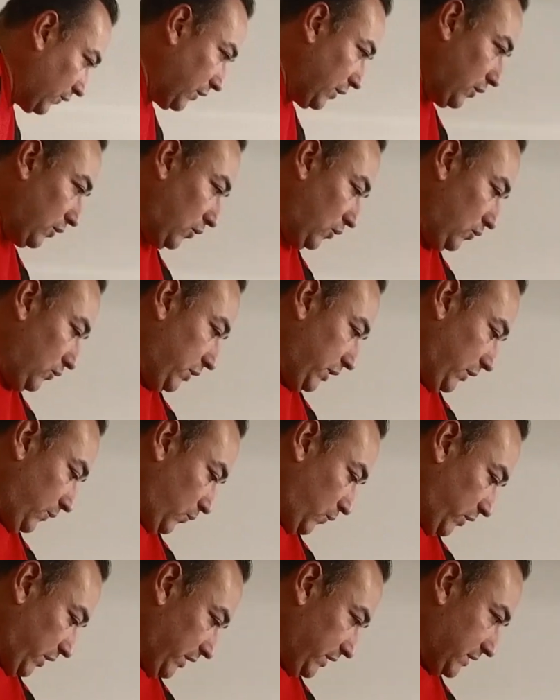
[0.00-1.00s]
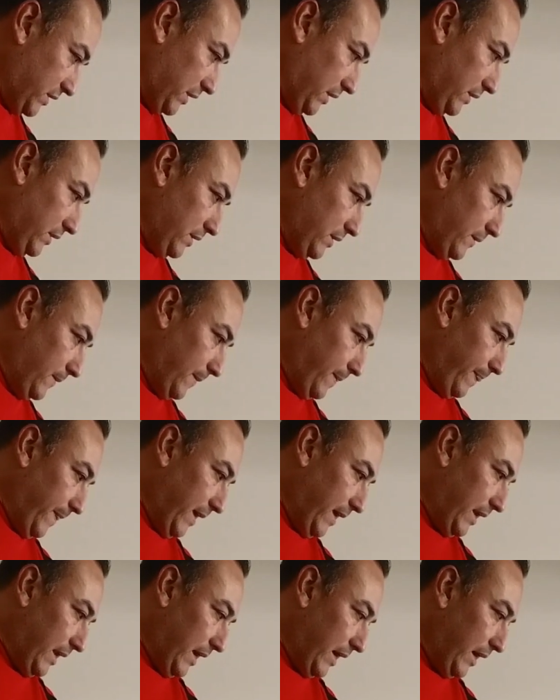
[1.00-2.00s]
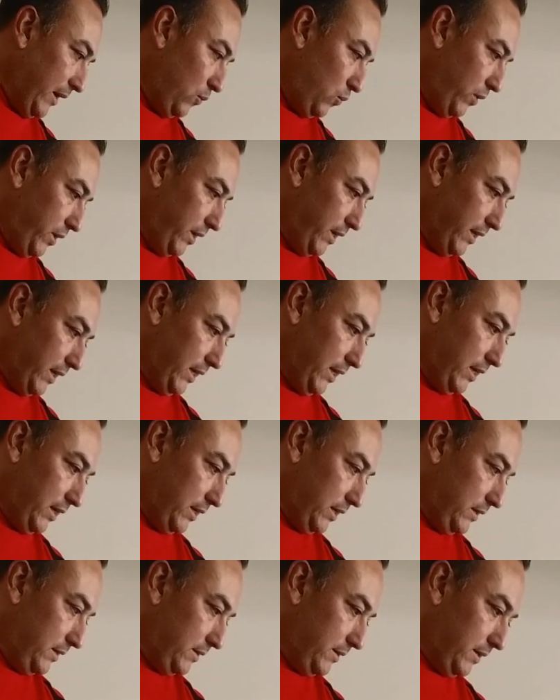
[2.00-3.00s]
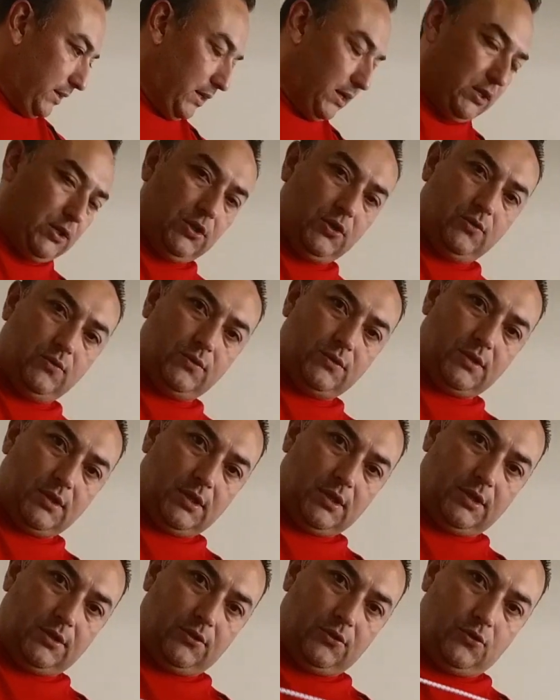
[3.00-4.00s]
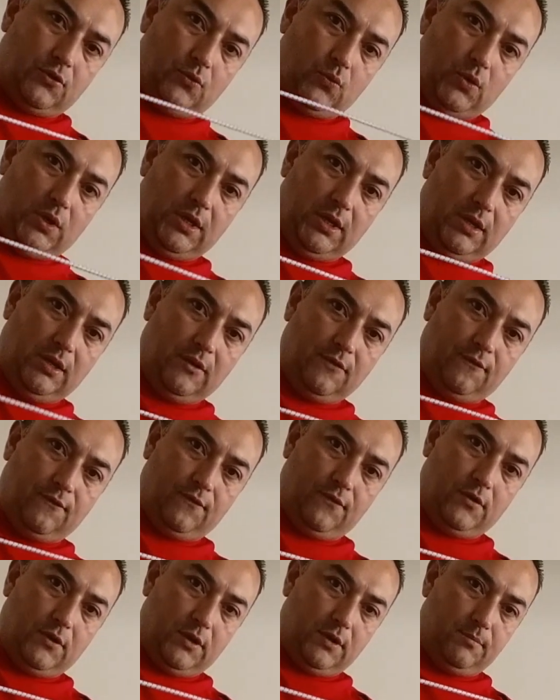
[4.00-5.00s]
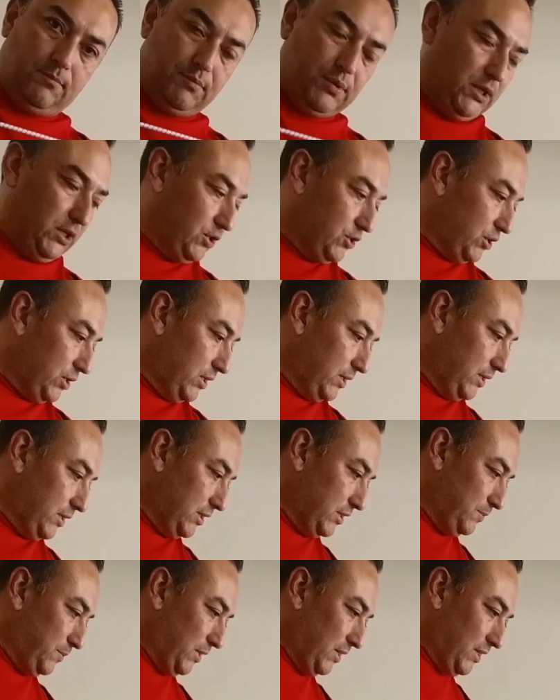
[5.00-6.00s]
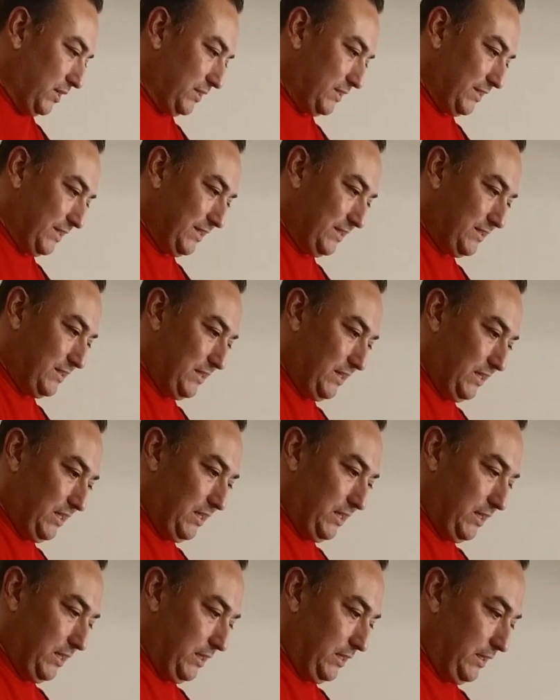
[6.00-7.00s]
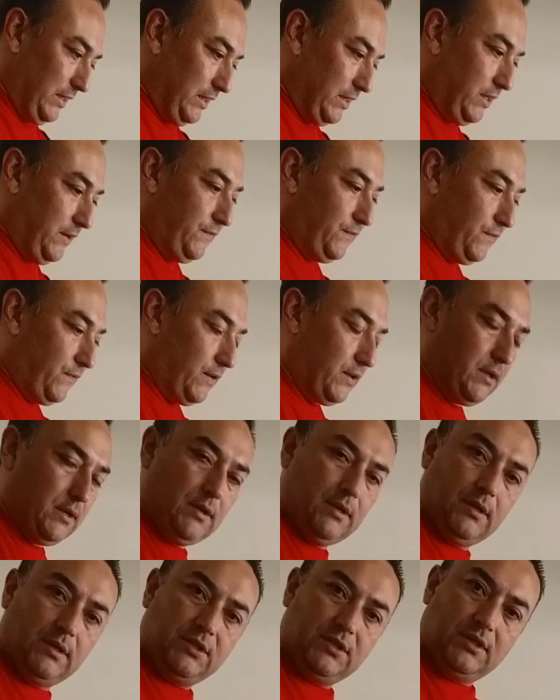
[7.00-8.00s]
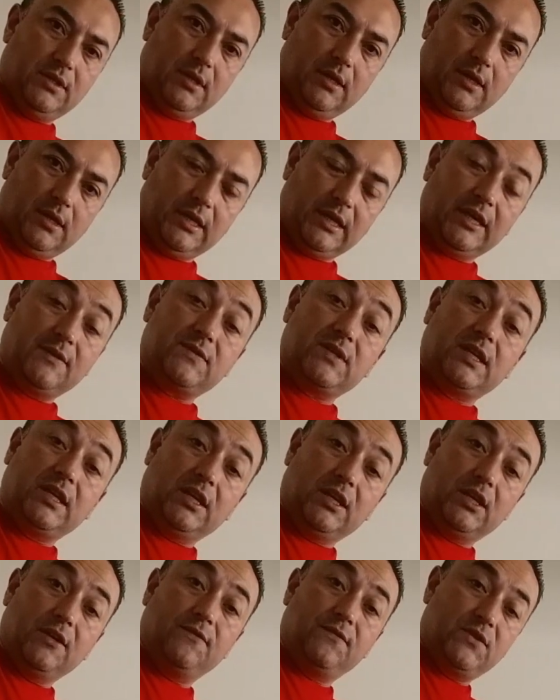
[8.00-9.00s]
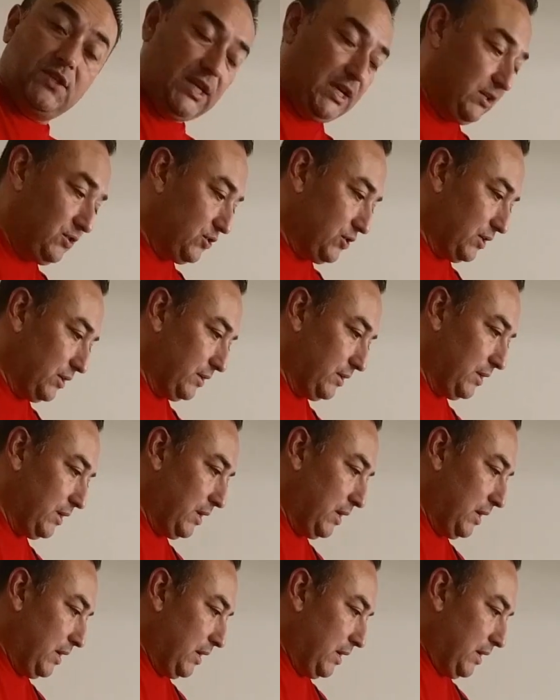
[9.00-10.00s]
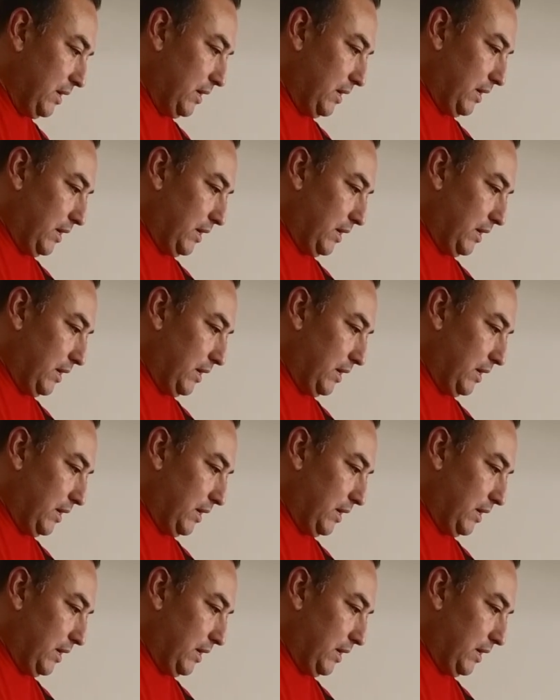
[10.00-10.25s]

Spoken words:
so the only reason that I went ahead and used a 3-foot bungee is because it's it gives it enough tension